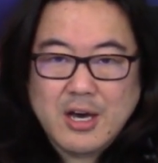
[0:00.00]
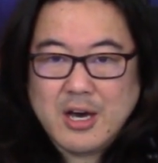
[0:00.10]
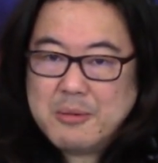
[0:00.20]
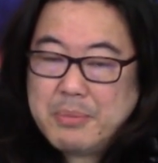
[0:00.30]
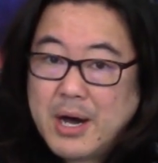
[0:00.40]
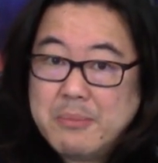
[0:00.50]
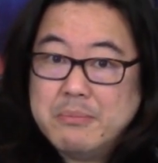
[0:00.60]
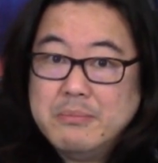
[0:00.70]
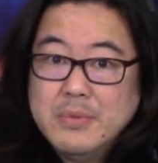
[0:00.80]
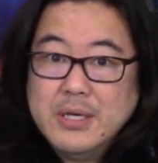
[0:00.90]
uh,
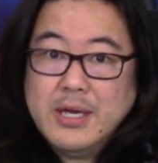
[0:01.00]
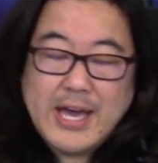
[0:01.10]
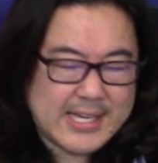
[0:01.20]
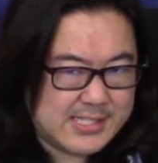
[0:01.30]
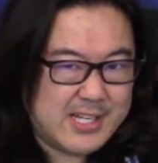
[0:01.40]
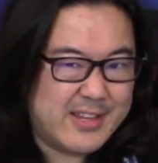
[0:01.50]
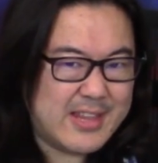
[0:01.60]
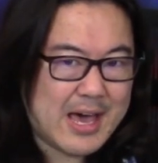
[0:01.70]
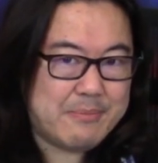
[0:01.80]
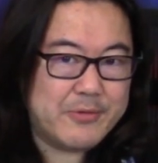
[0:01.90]
Bum has
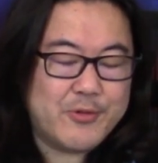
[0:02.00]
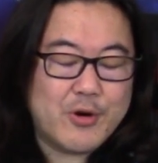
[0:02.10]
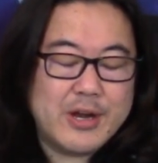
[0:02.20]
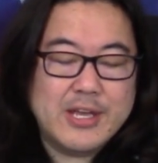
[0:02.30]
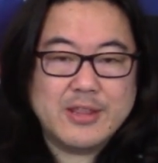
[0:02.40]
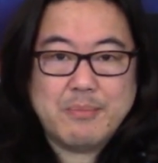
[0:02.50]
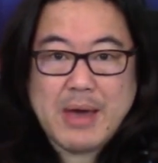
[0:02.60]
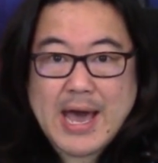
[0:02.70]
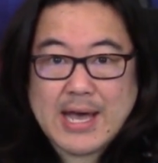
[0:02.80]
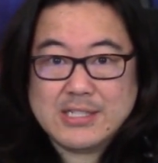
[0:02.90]
done that before in the
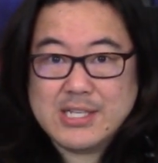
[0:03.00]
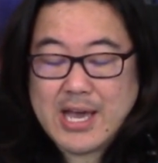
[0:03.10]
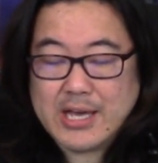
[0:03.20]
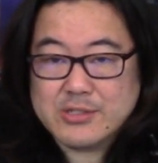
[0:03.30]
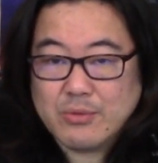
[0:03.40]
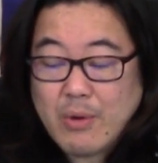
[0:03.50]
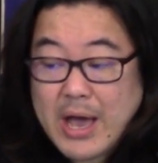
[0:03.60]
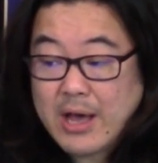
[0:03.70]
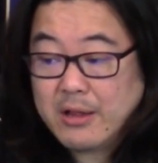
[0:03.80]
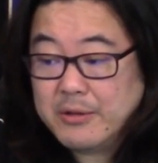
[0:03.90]
past as
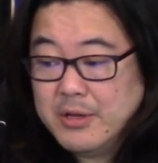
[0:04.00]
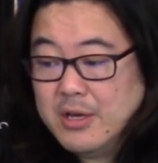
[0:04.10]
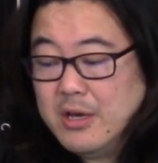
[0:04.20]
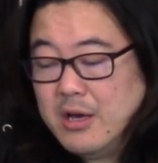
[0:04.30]
well.